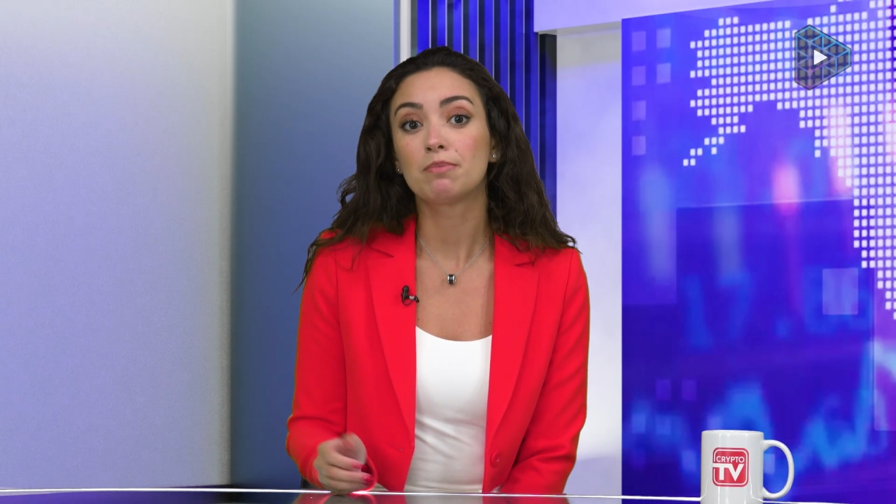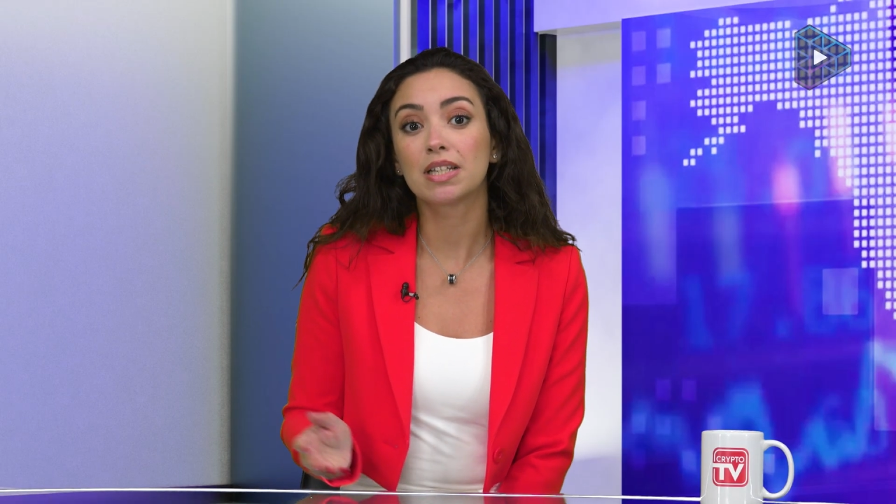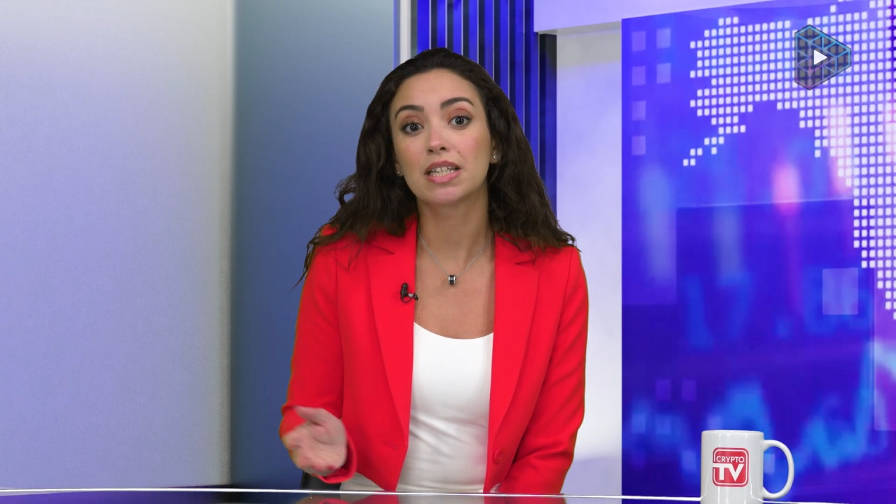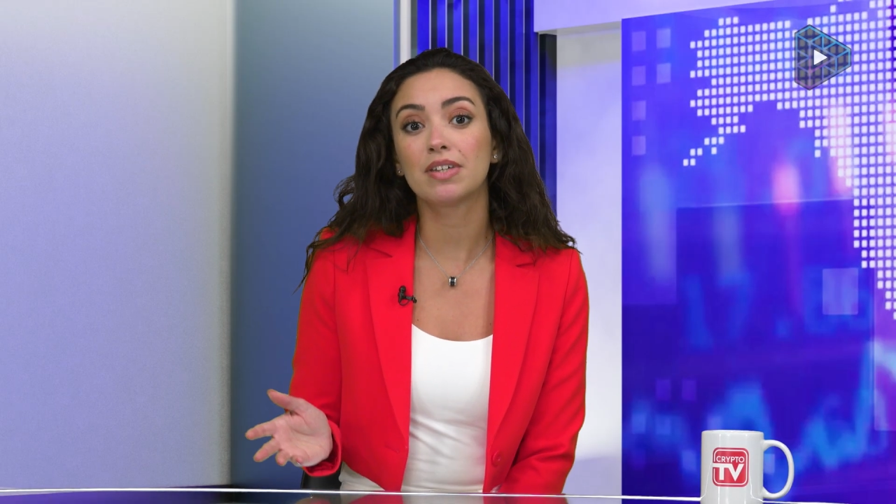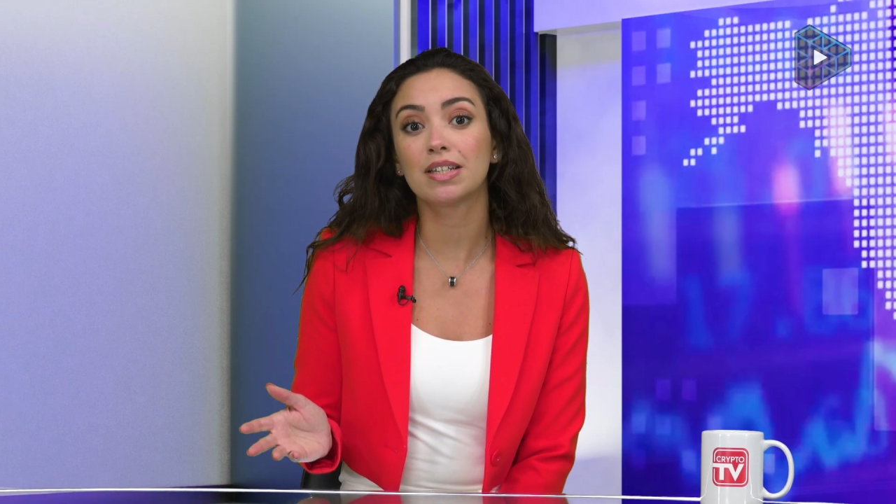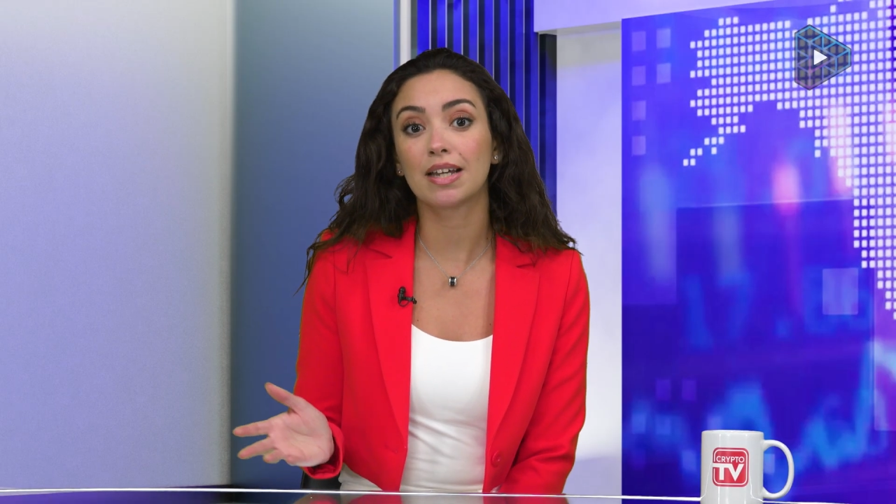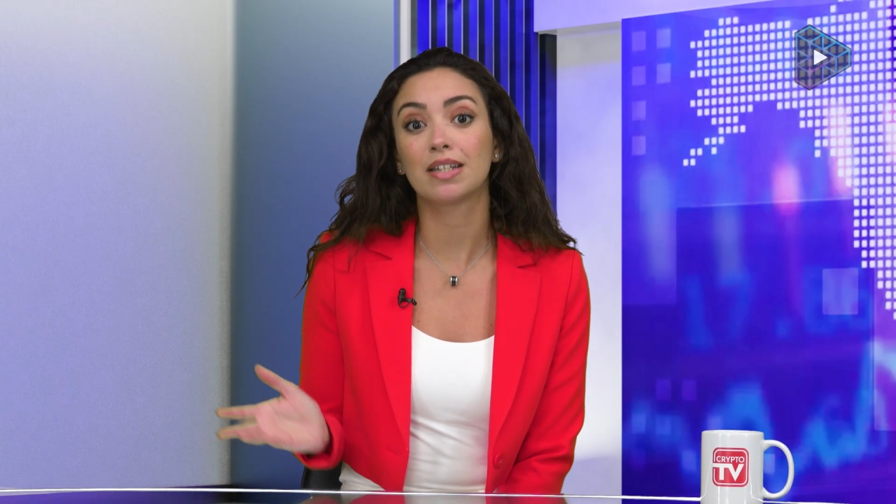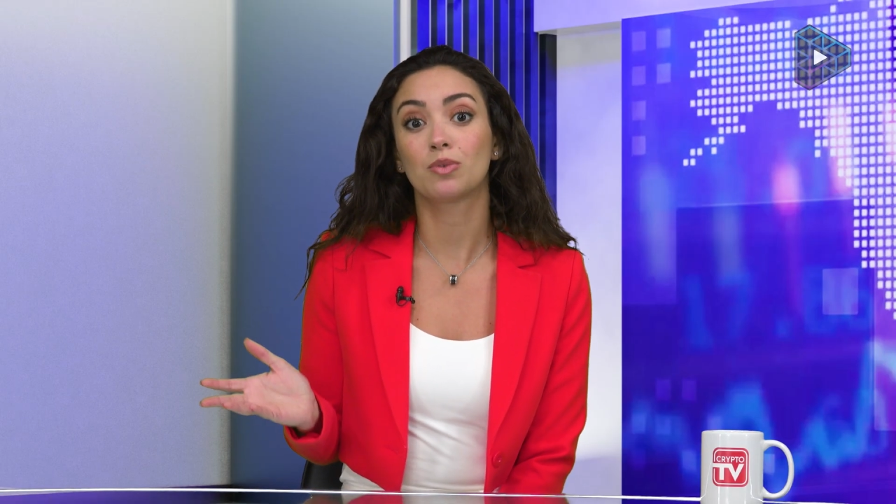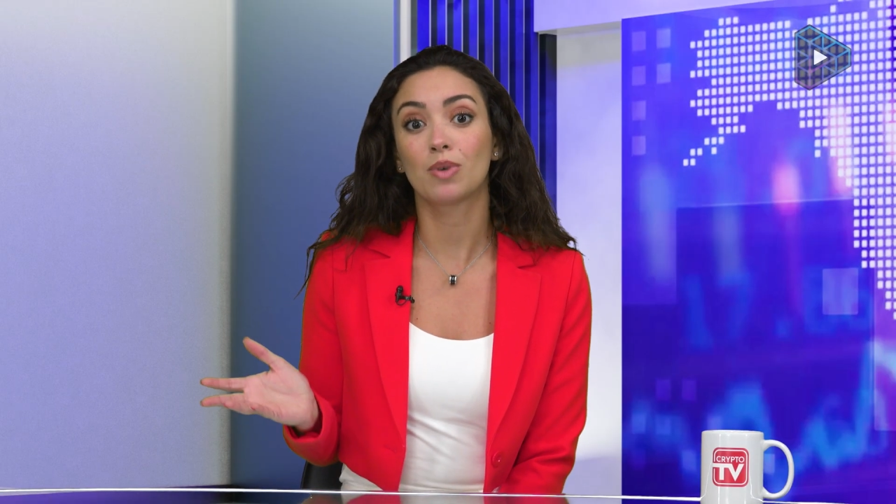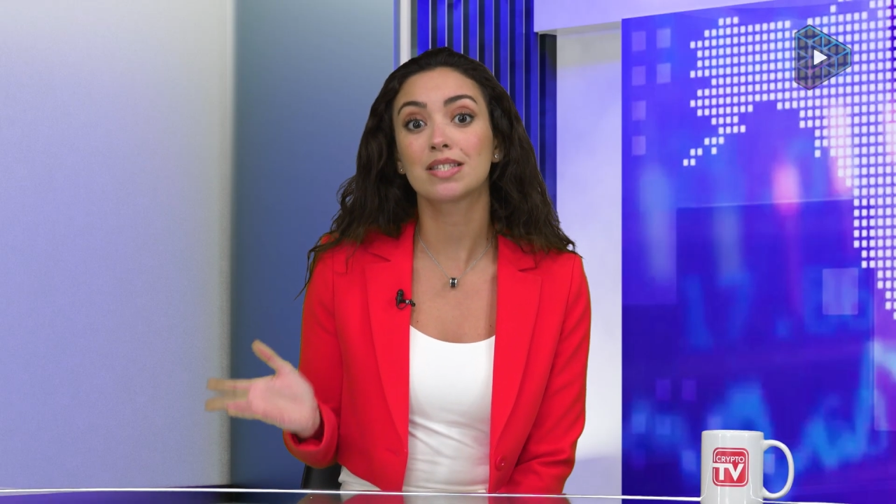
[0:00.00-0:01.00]
believing that
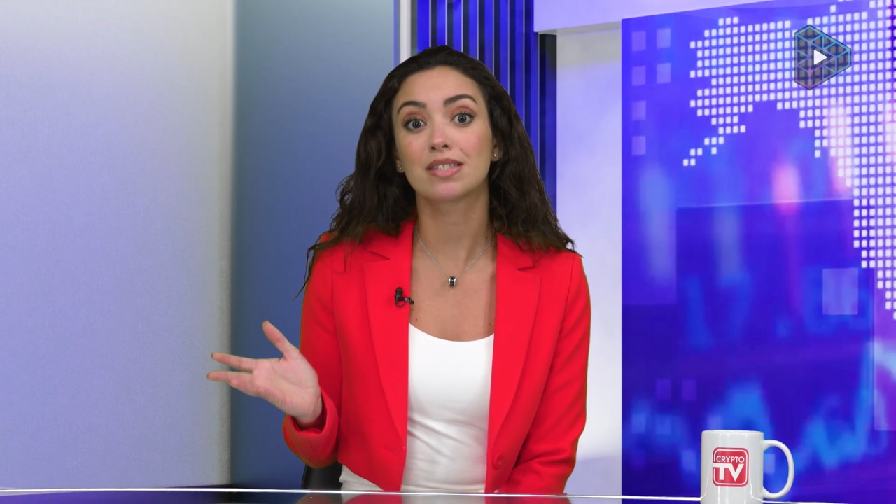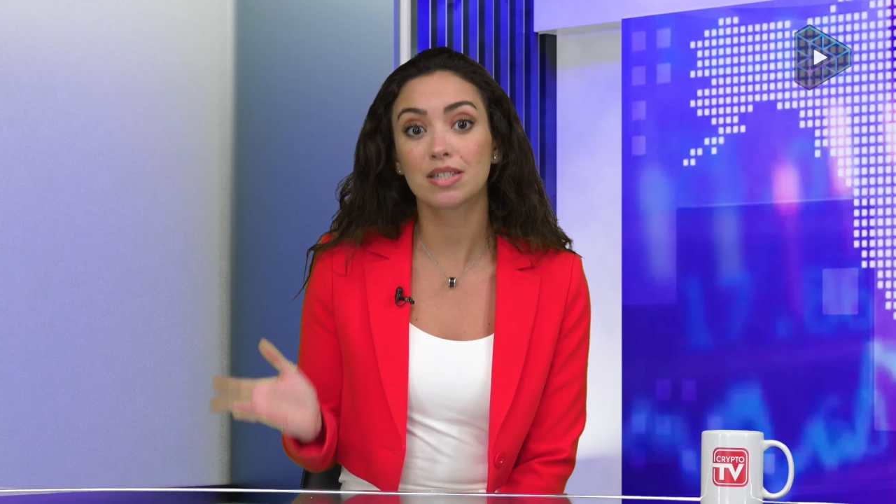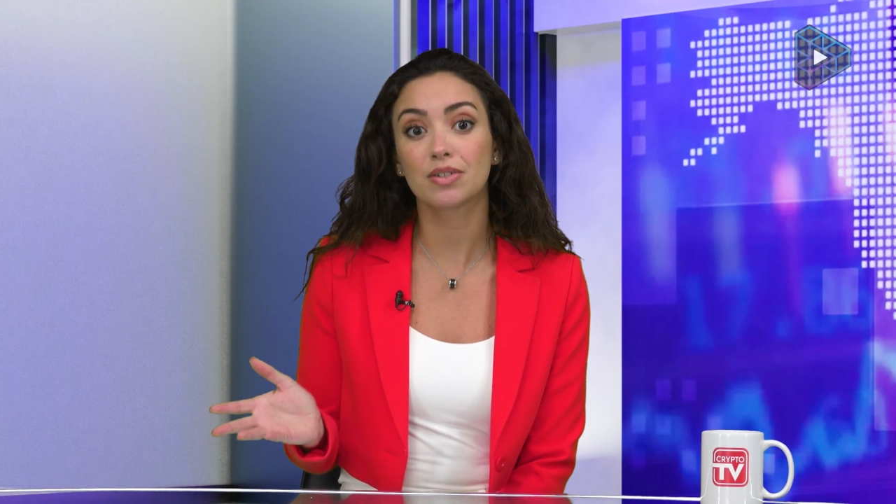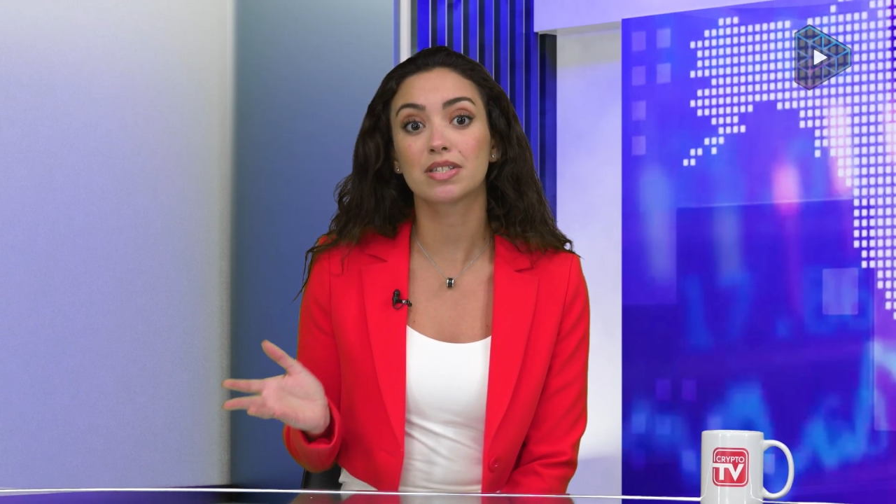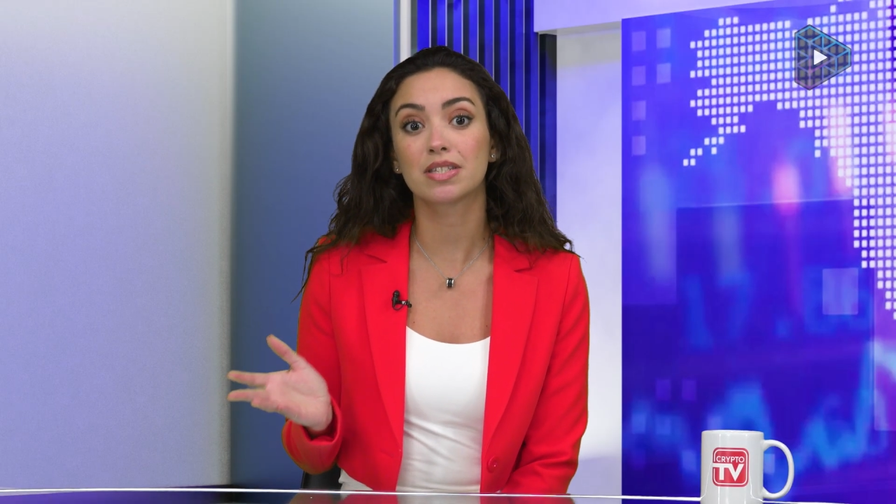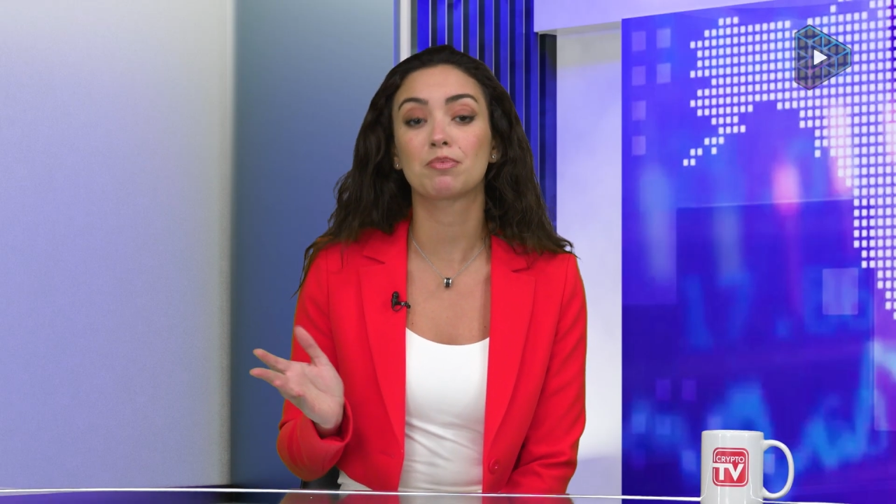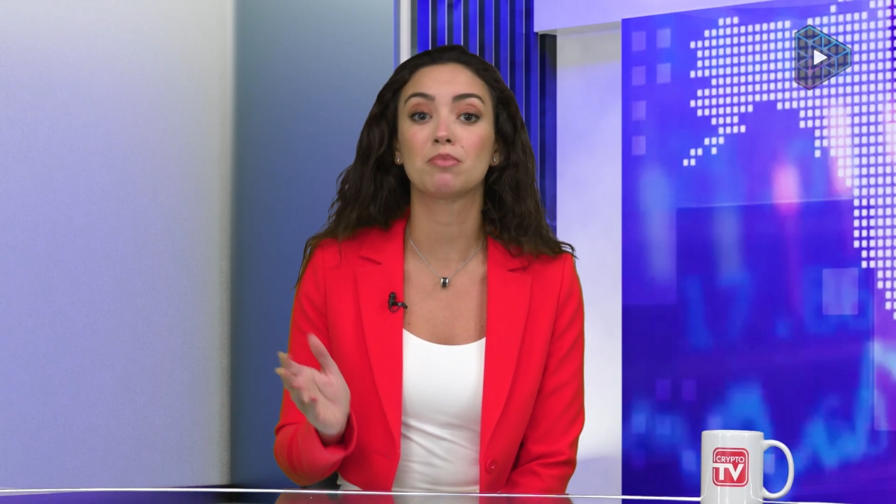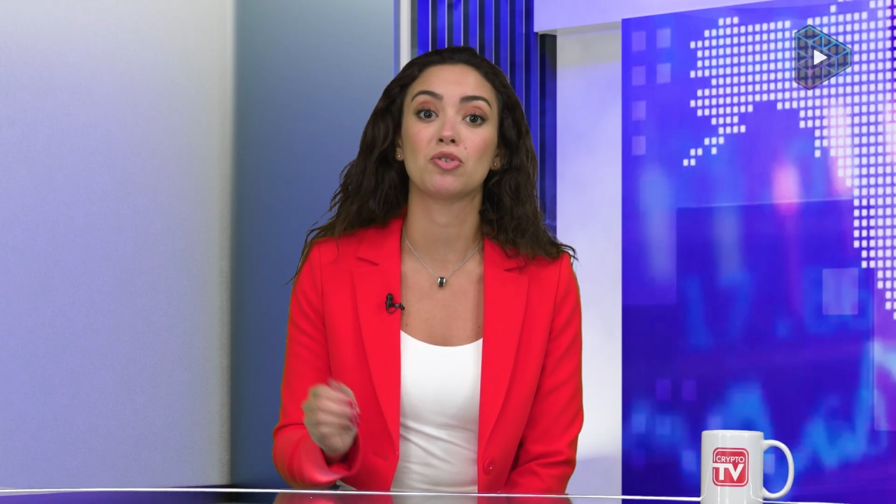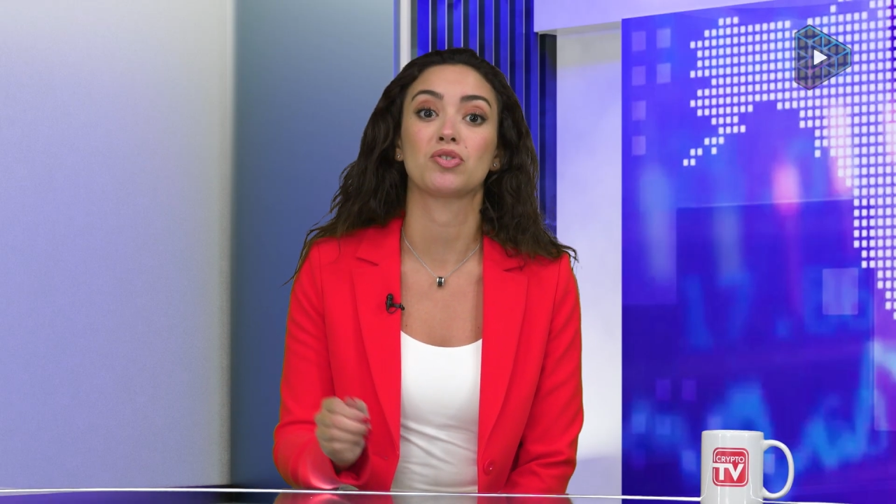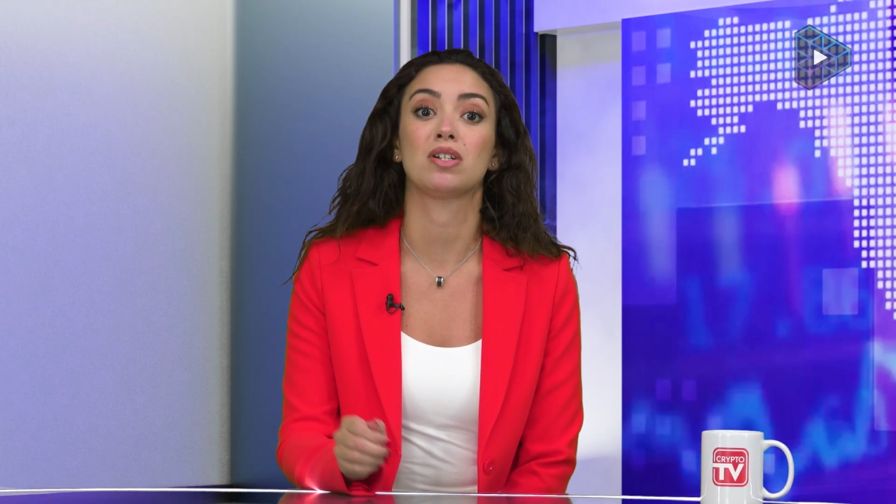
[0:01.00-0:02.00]
it was seriously a
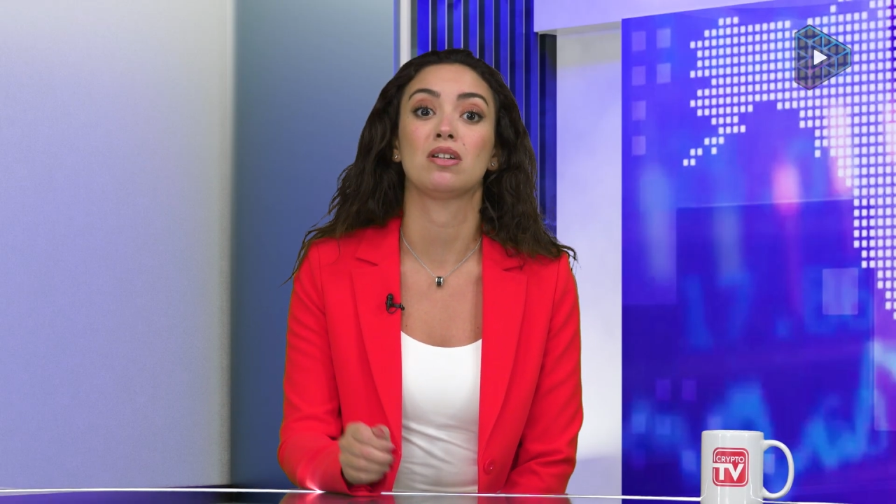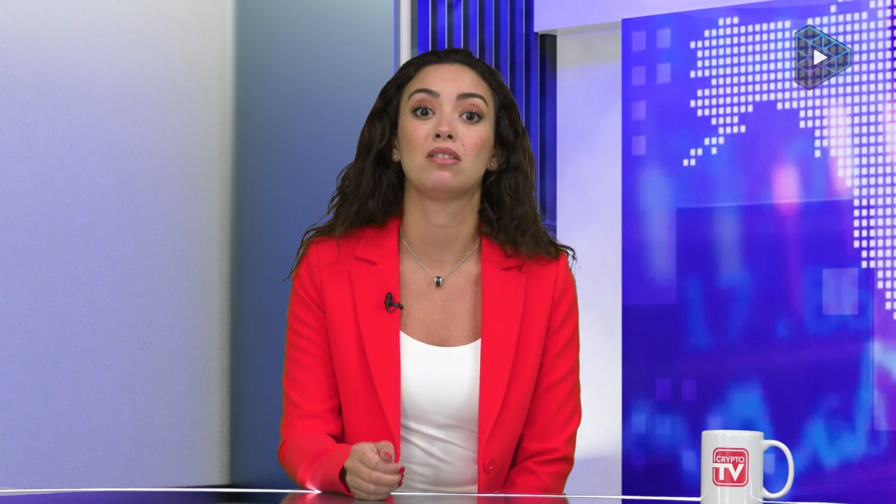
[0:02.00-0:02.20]
promotion